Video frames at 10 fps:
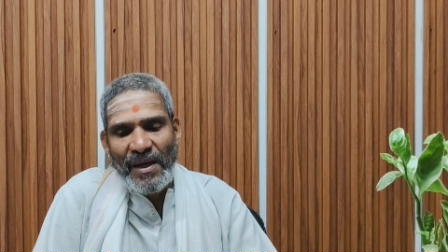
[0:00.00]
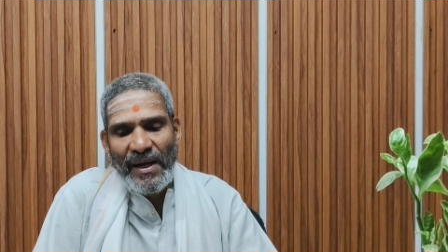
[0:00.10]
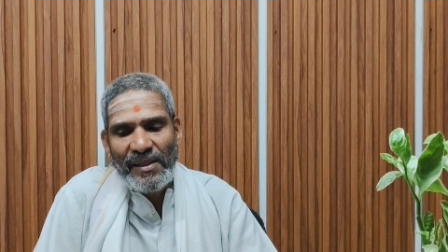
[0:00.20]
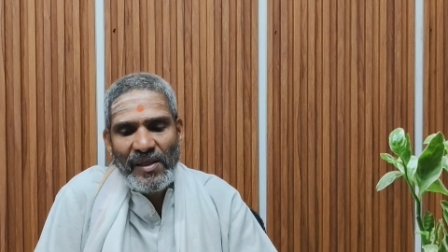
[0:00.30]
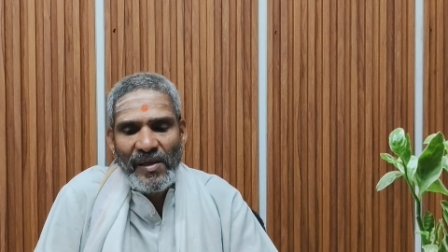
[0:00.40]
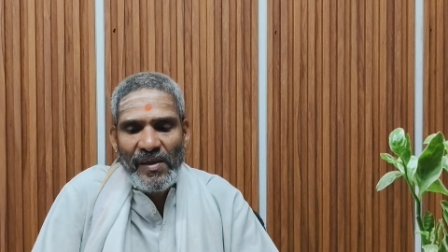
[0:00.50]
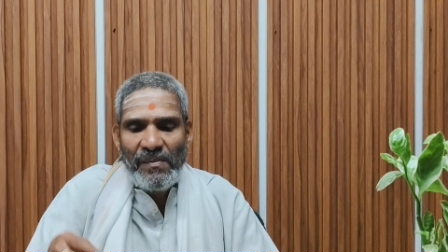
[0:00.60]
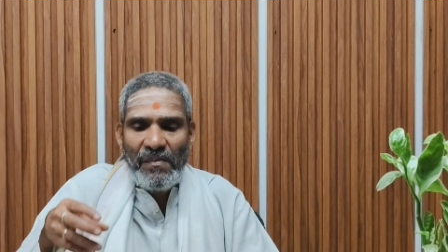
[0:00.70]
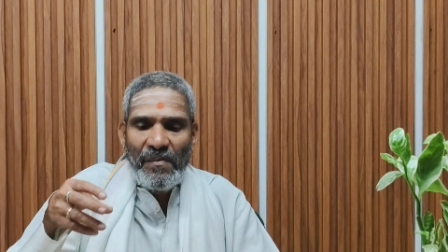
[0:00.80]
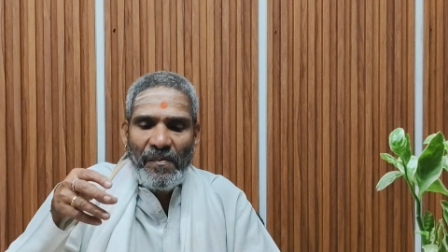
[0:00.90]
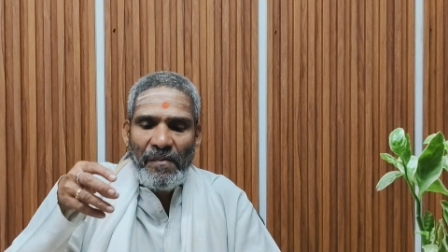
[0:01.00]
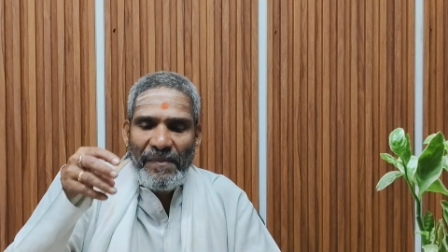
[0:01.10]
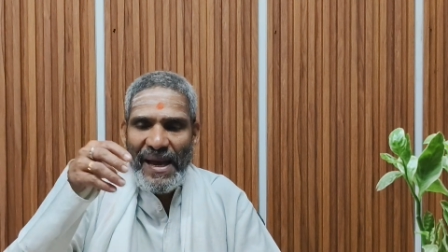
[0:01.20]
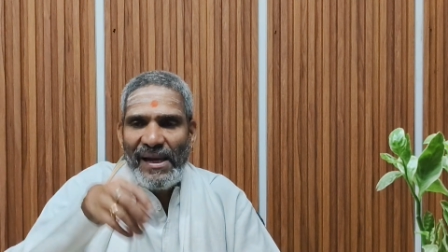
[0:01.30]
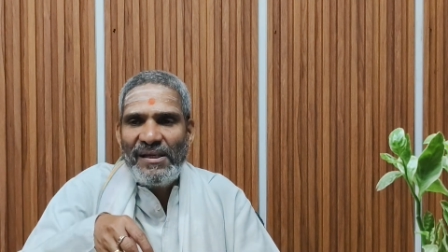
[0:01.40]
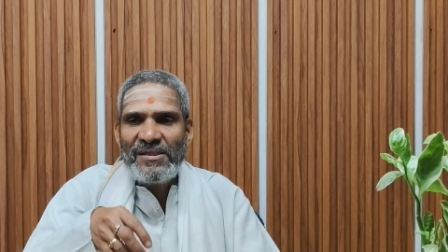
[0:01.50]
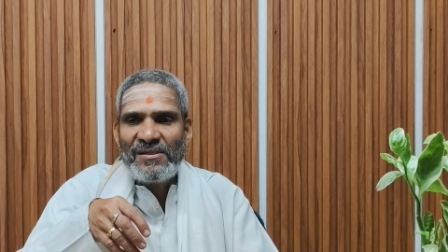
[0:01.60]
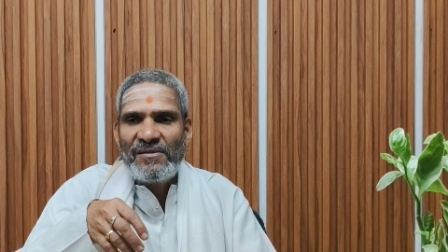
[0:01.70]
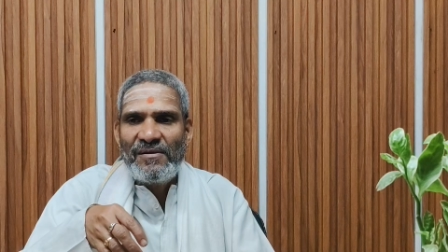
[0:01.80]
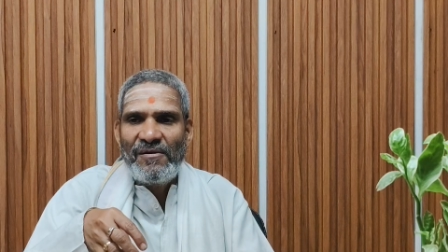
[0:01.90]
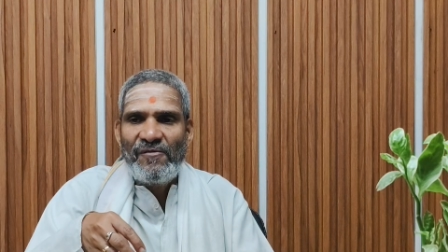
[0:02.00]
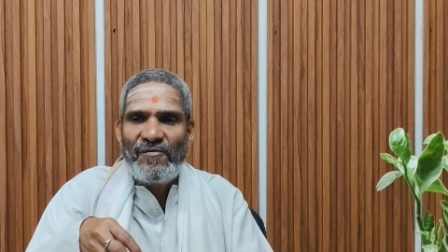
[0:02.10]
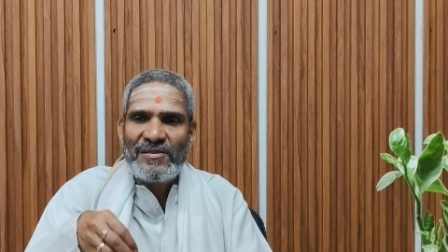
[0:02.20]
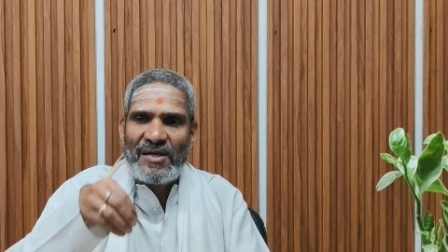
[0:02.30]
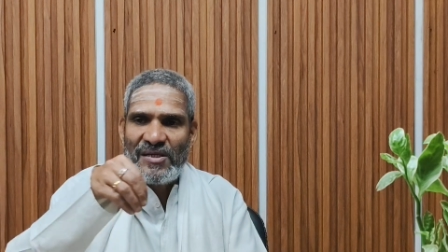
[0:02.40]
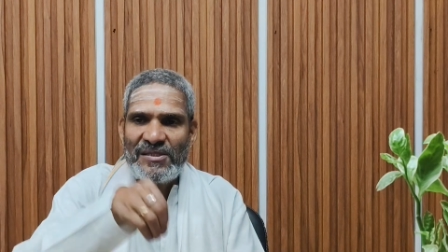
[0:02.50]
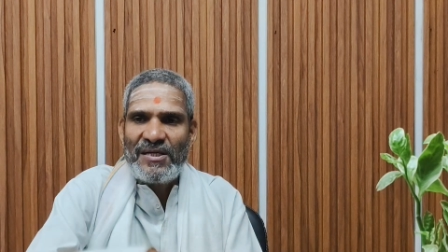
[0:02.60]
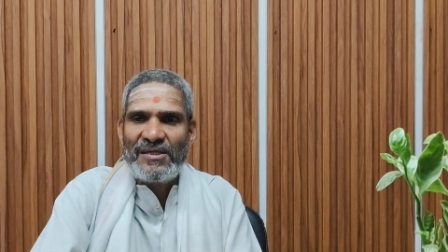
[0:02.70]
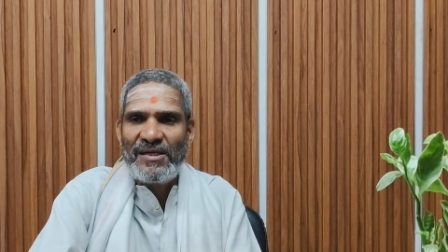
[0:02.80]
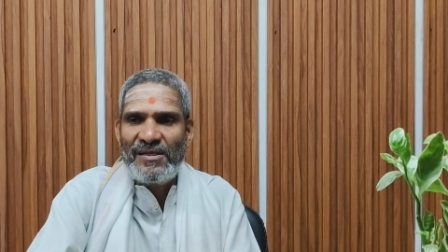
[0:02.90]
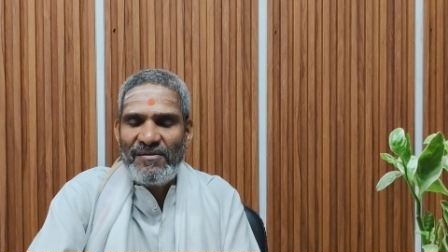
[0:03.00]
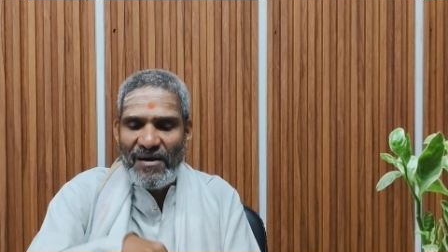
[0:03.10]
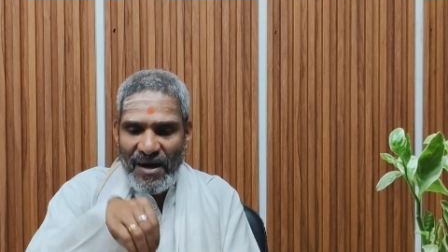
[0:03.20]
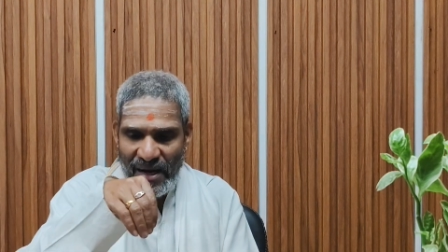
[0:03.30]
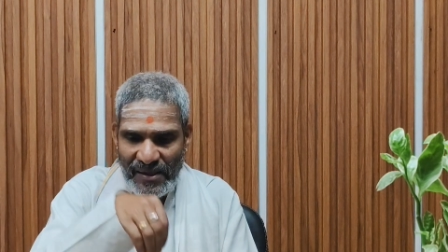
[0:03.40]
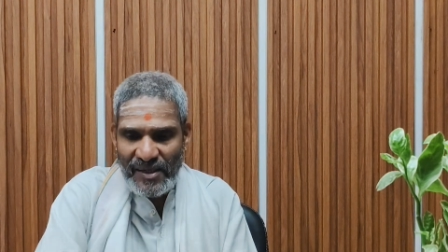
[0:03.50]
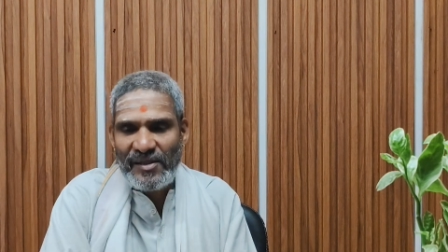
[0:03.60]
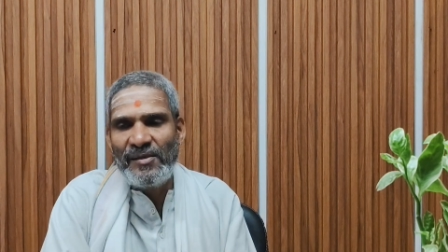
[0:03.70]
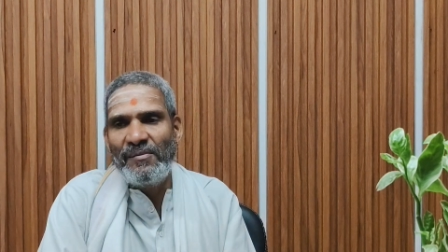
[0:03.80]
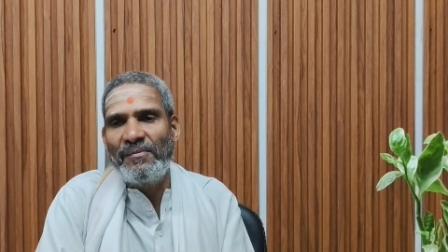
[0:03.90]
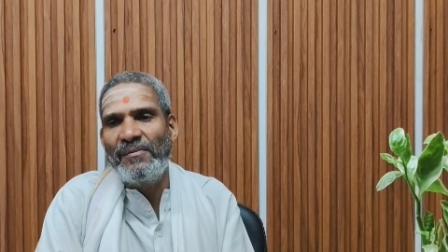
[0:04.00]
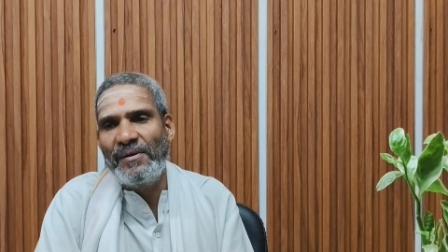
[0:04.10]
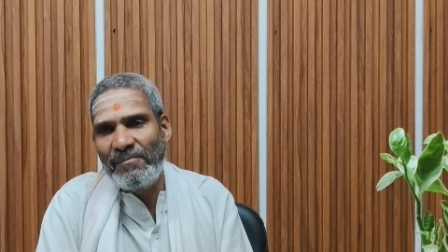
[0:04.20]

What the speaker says: And the palace was constructed under the